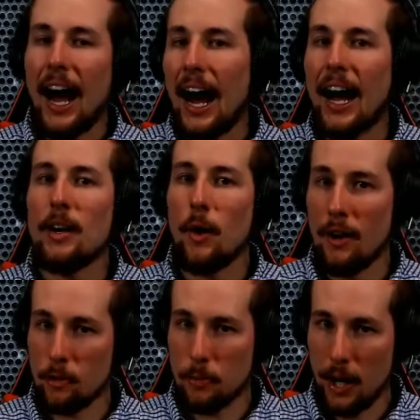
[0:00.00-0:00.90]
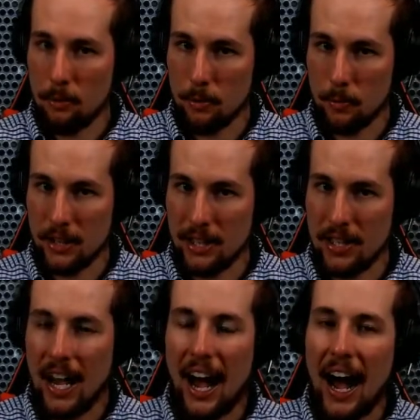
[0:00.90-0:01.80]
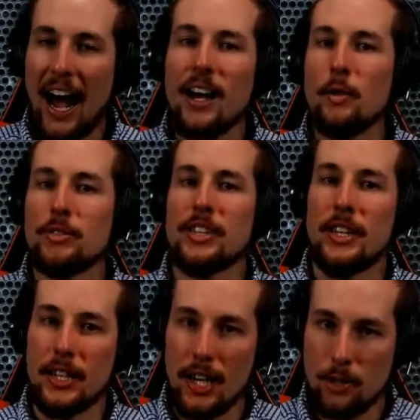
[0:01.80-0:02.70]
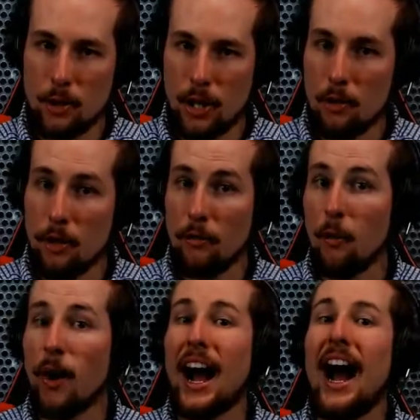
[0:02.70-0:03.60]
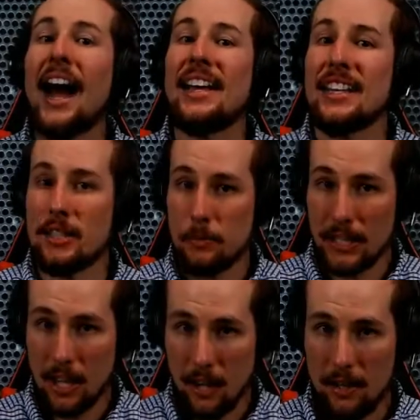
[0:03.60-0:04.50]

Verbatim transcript: I don't have a problem with it. I don't see the danger here. Therefore, I get to be God.